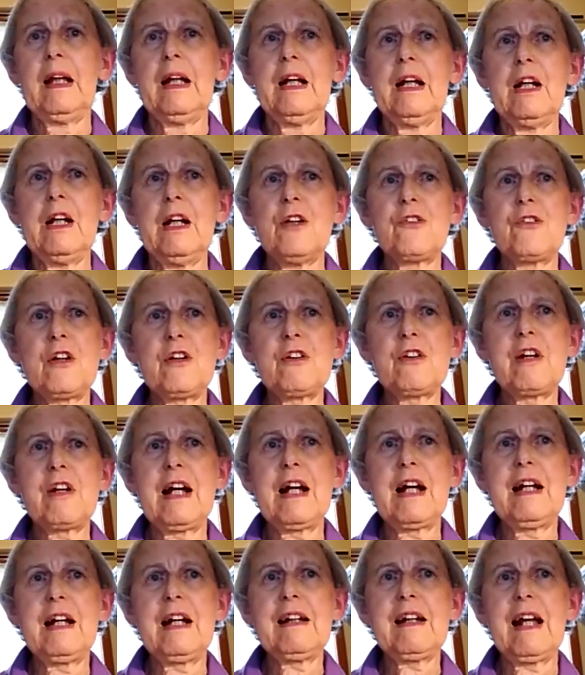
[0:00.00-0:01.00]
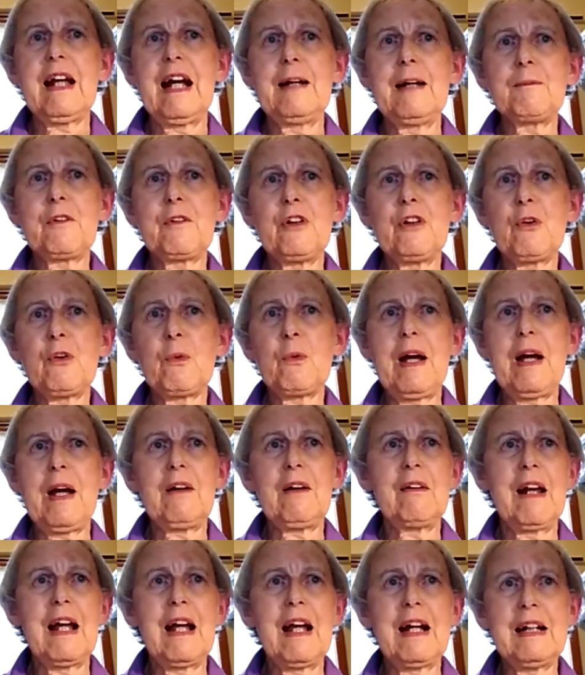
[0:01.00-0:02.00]
So tonight, I'm going to
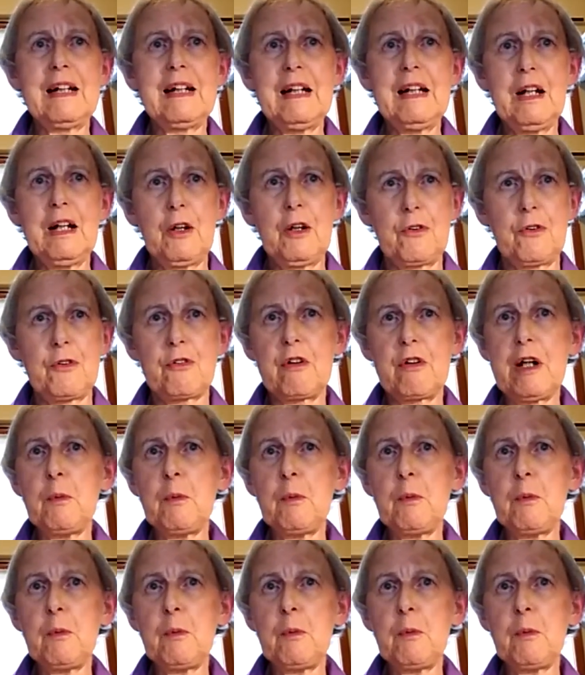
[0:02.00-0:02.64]
outline 3